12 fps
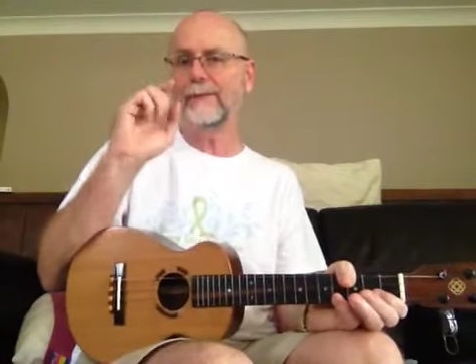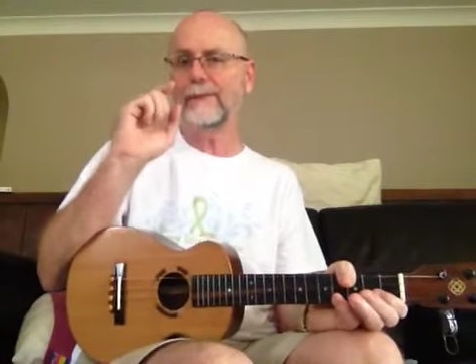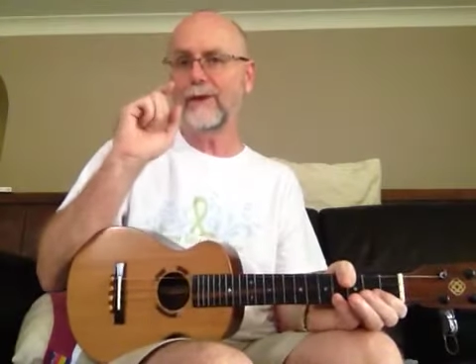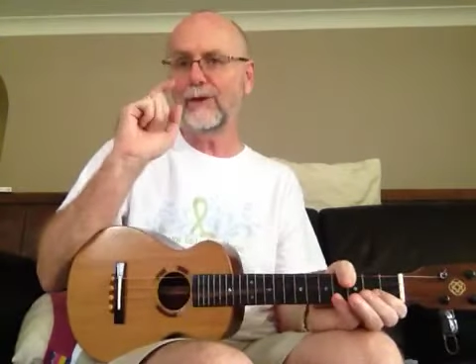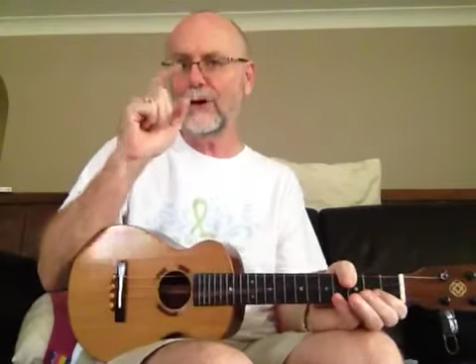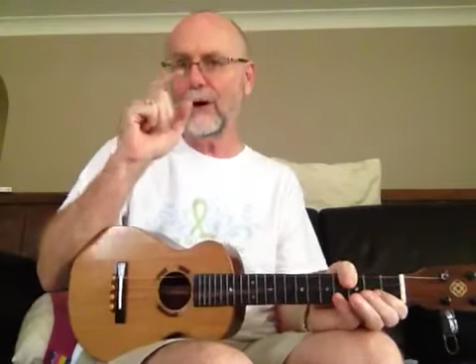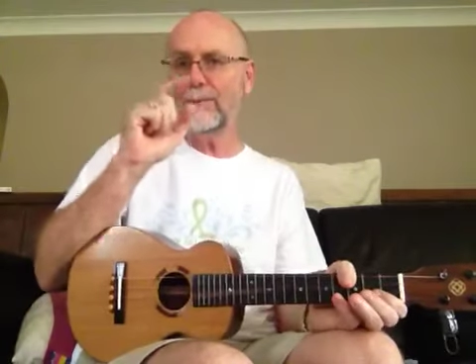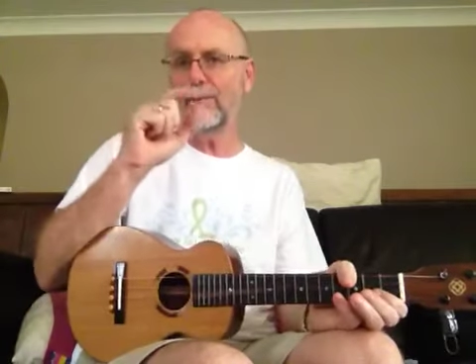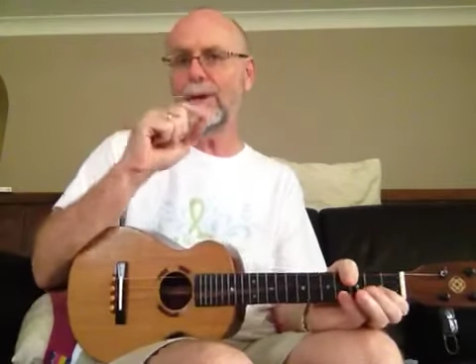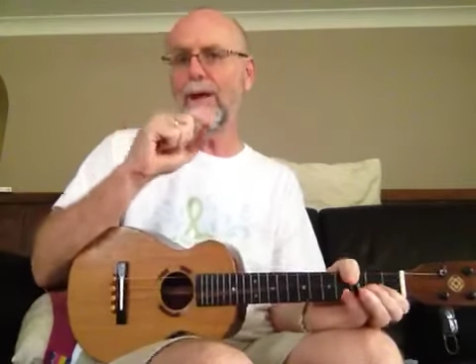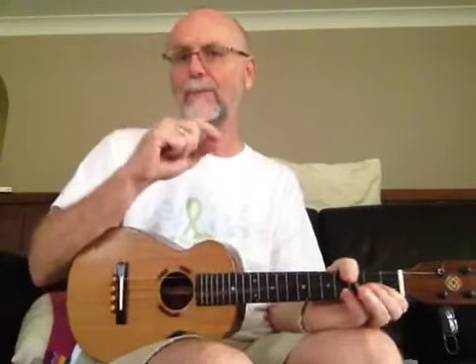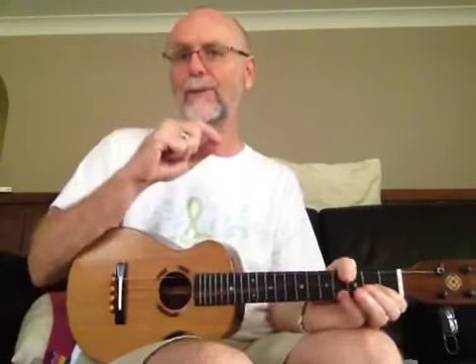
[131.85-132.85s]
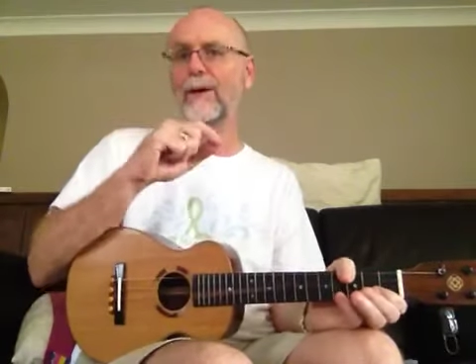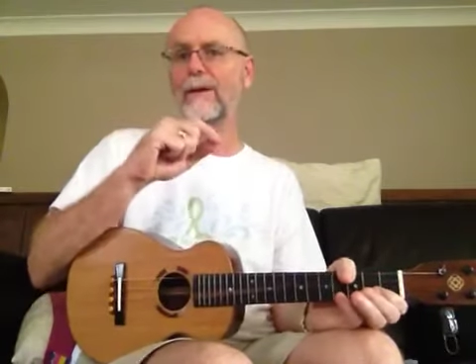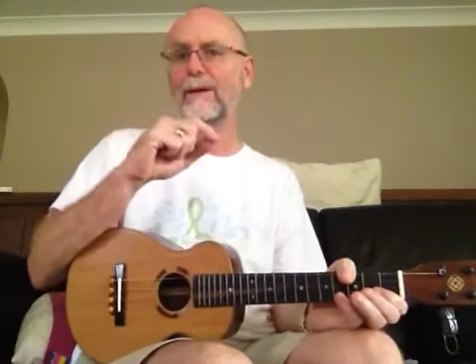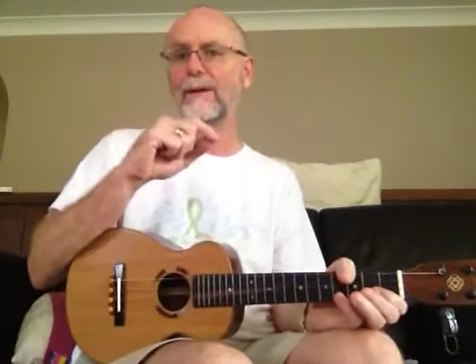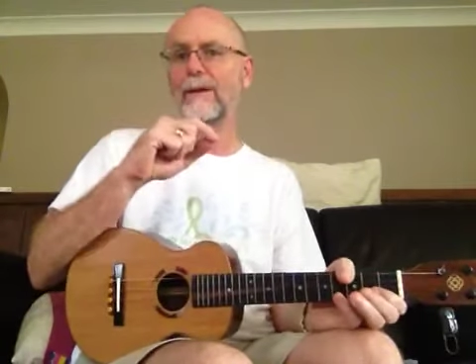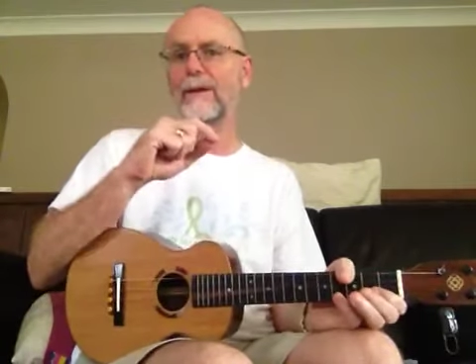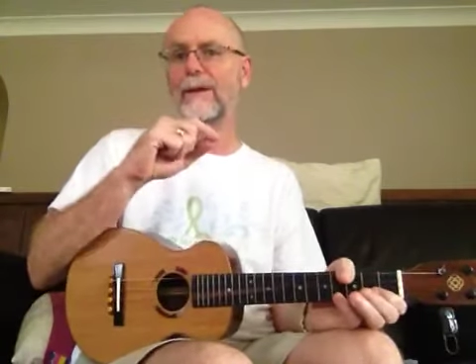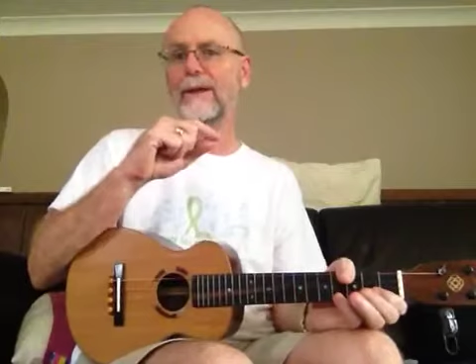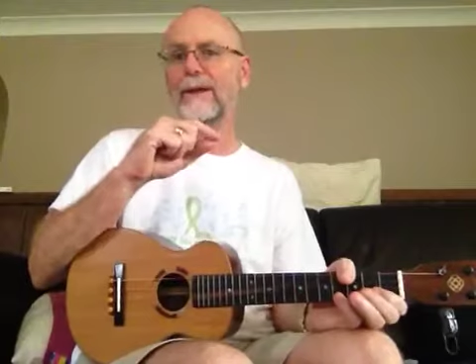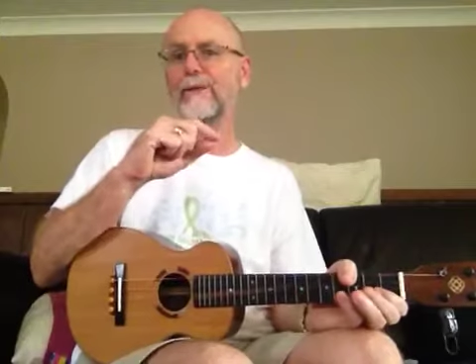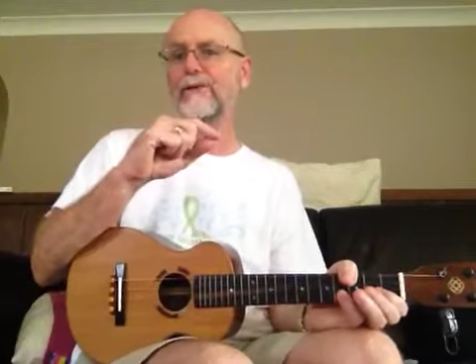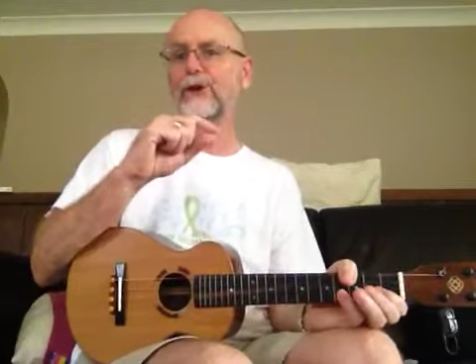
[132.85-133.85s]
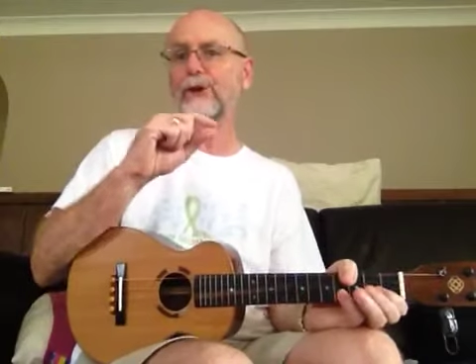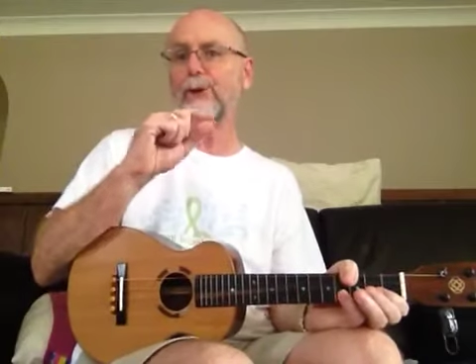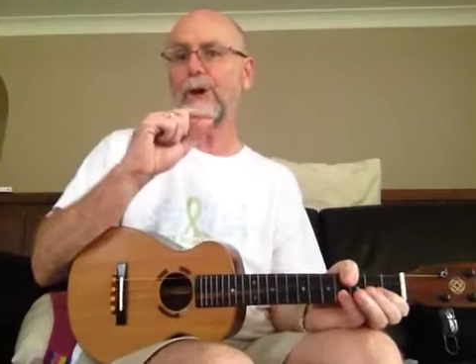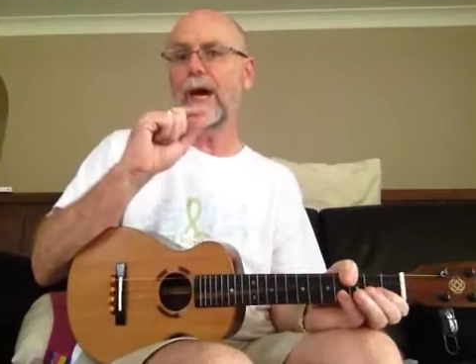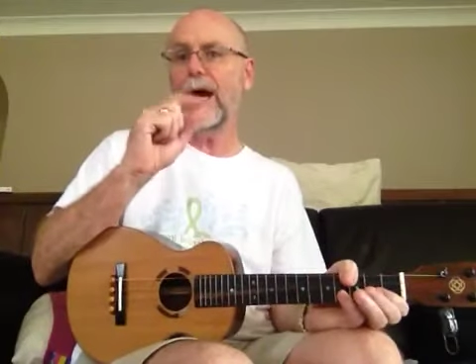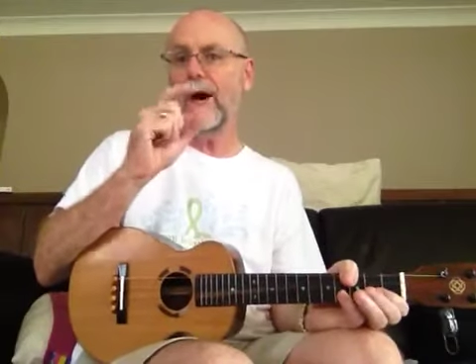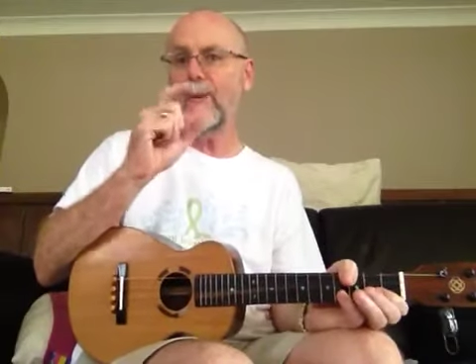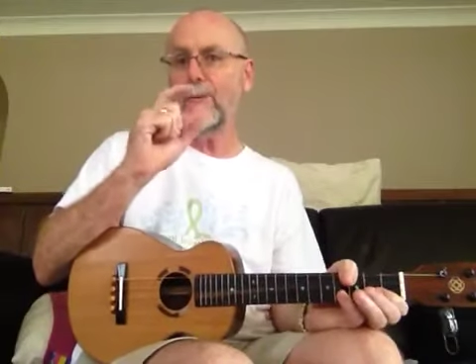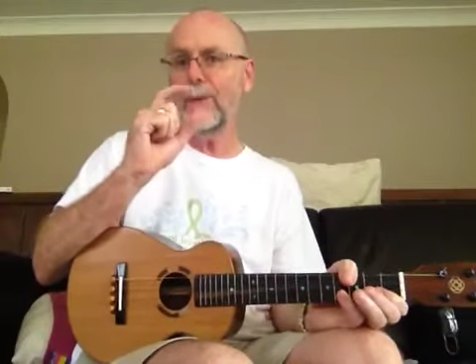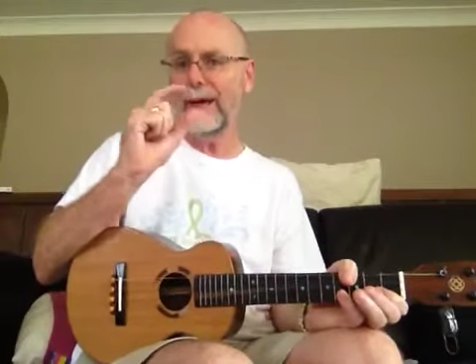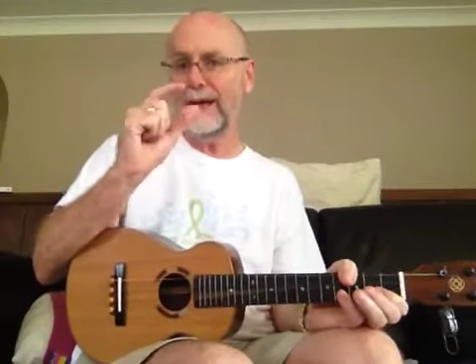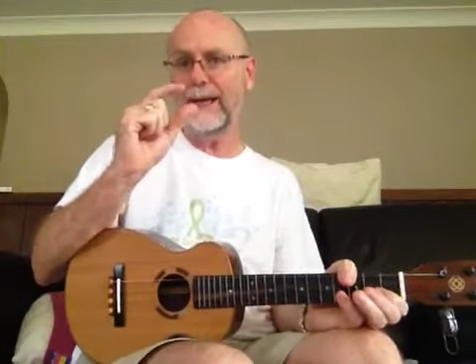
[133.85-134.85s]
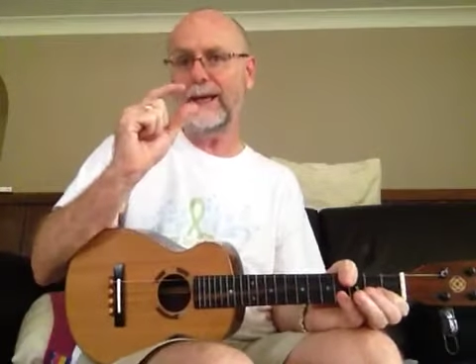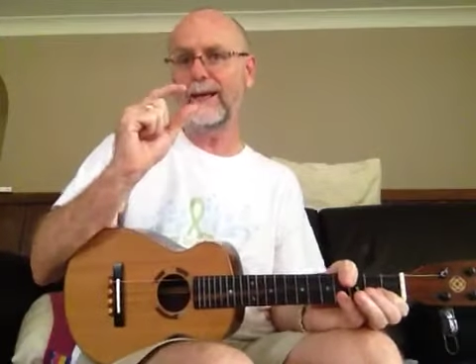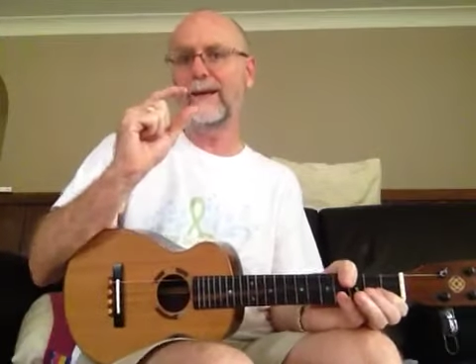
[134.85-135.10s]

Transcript: the top number gives you how many